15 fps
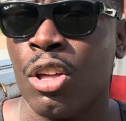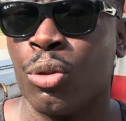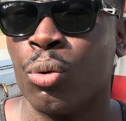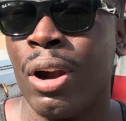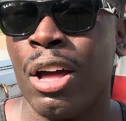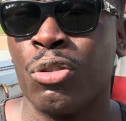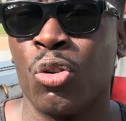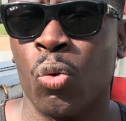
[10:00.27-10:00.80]

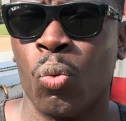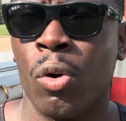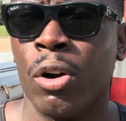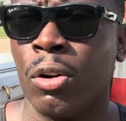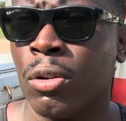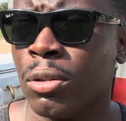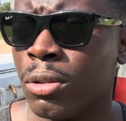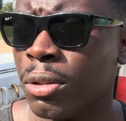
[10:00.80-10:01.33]
throughout the
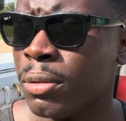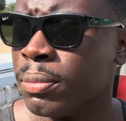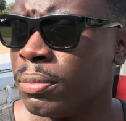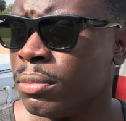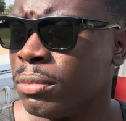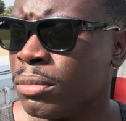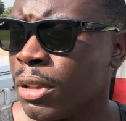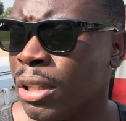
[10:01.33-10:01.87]
world.
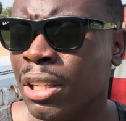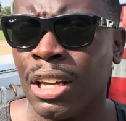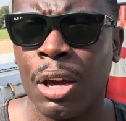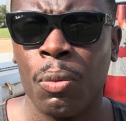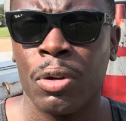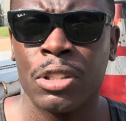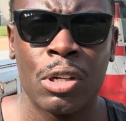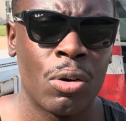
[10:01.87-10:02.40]
Look at
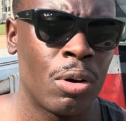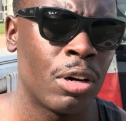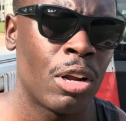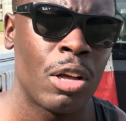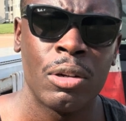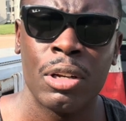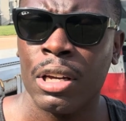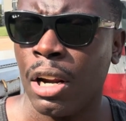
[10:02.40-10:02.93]
what's going
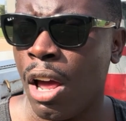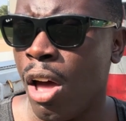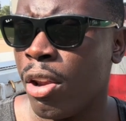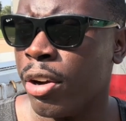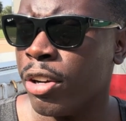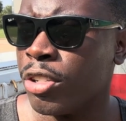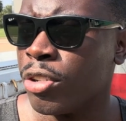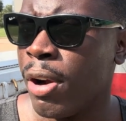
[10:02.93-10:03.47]
Look at all the
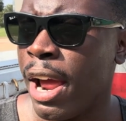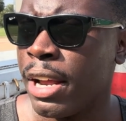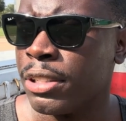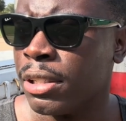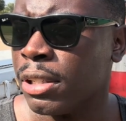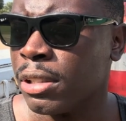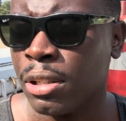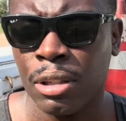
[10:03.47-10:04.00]

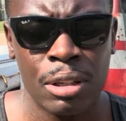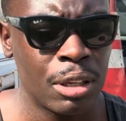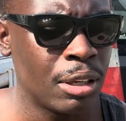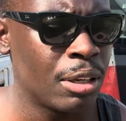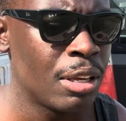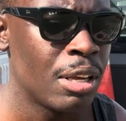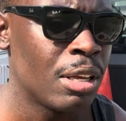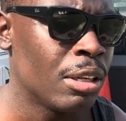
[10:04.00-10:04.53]
distractions. Look
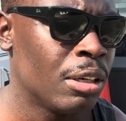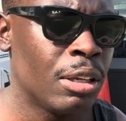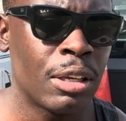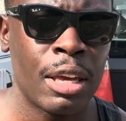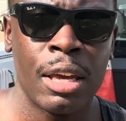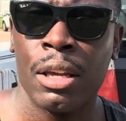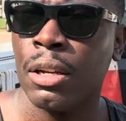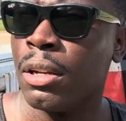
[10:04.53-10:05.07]
at
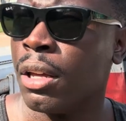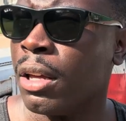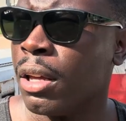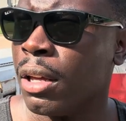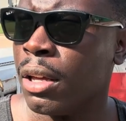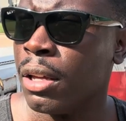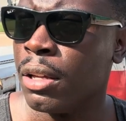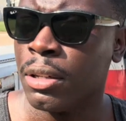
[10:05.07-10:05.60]
the
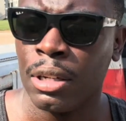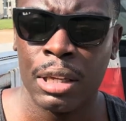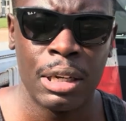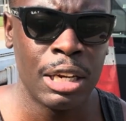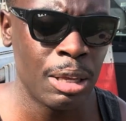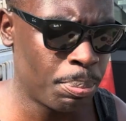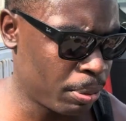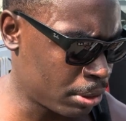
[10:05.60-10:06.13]

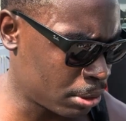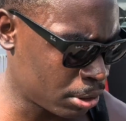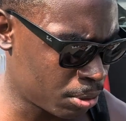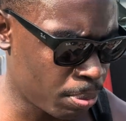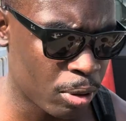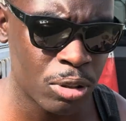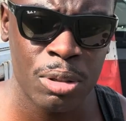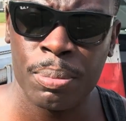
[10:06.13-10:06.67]
Olympics is
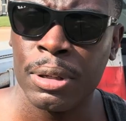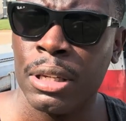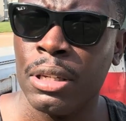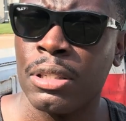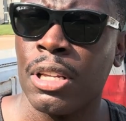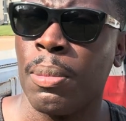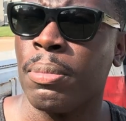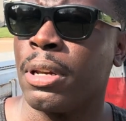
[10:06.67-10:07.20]
supposed to be
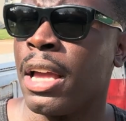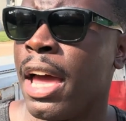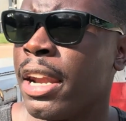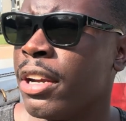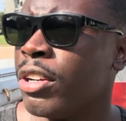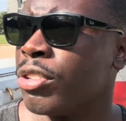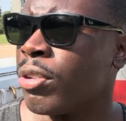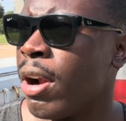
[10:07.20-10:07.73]
some kind
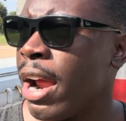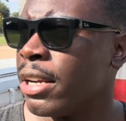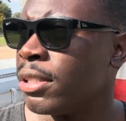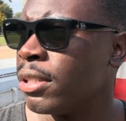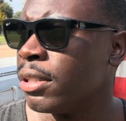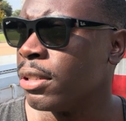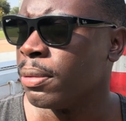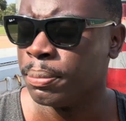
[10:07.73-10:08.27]
of
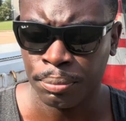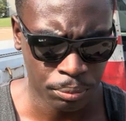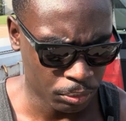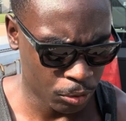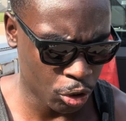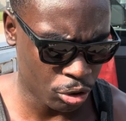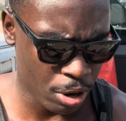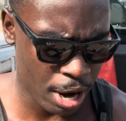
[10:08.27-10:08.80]
distraction.
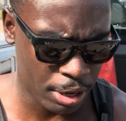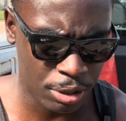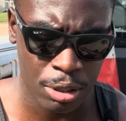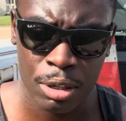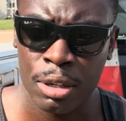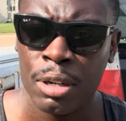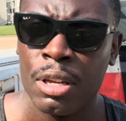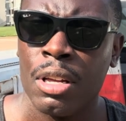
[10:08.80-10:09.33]

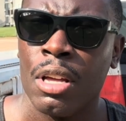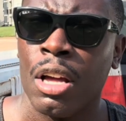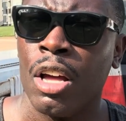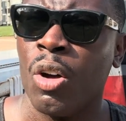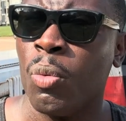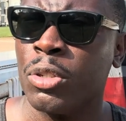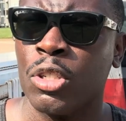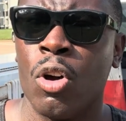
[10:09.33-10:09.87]

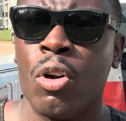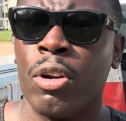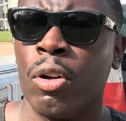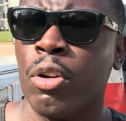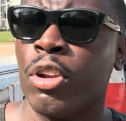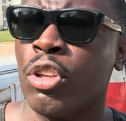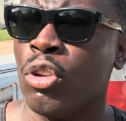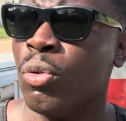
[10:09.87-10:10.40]
What's going on
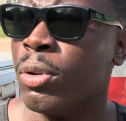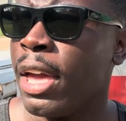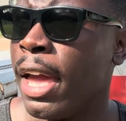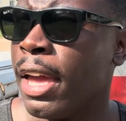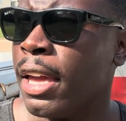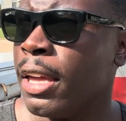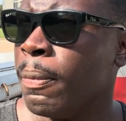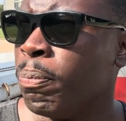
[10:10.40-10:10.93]
in the
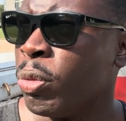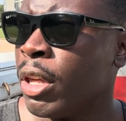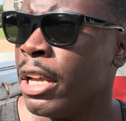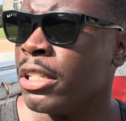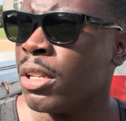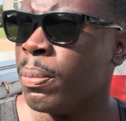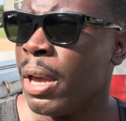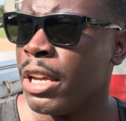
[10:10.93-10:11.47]
UK
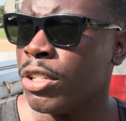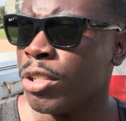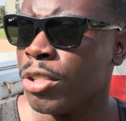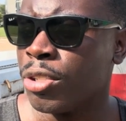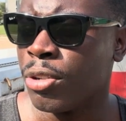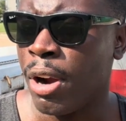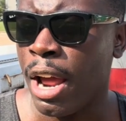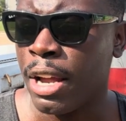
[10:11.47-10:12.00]
is a major
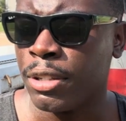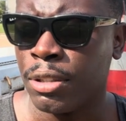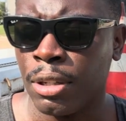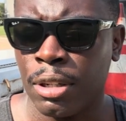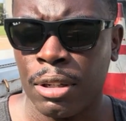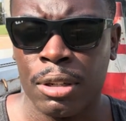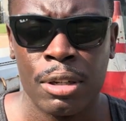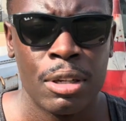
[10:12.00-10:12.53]

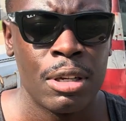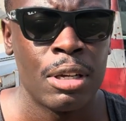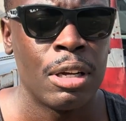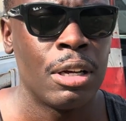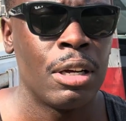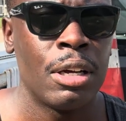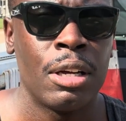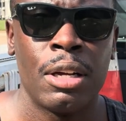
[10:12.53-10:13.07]
distraction.
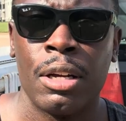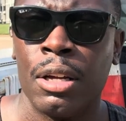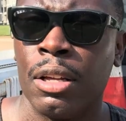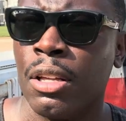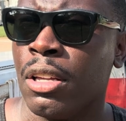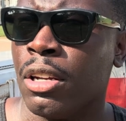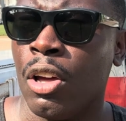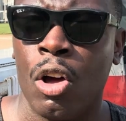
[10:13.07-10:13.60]
The
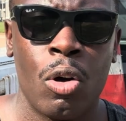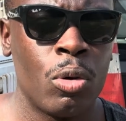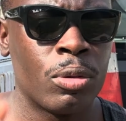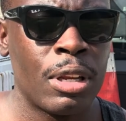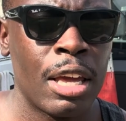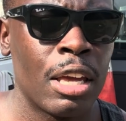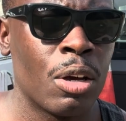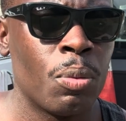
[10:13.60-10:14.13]
whole
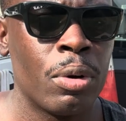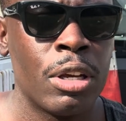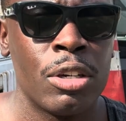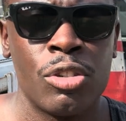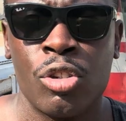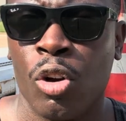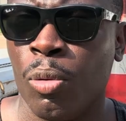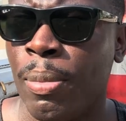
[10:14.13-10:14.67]
thing with
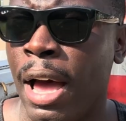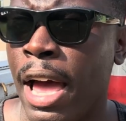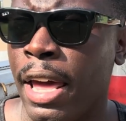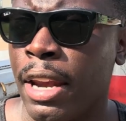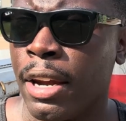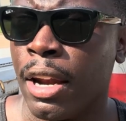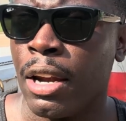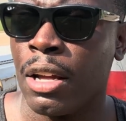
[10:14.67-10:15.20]
Joe
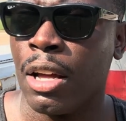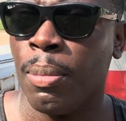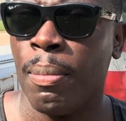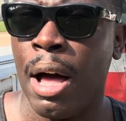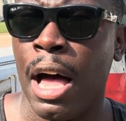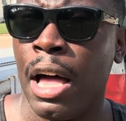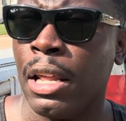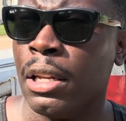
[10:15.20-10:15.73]
Biden and
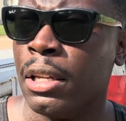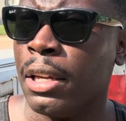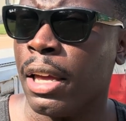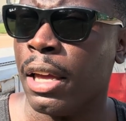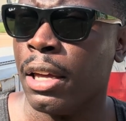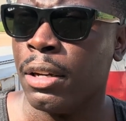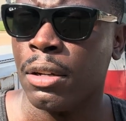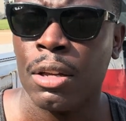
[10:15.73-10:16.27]
Kamala,
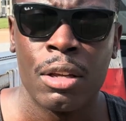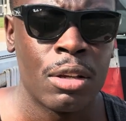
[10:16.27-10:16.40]
and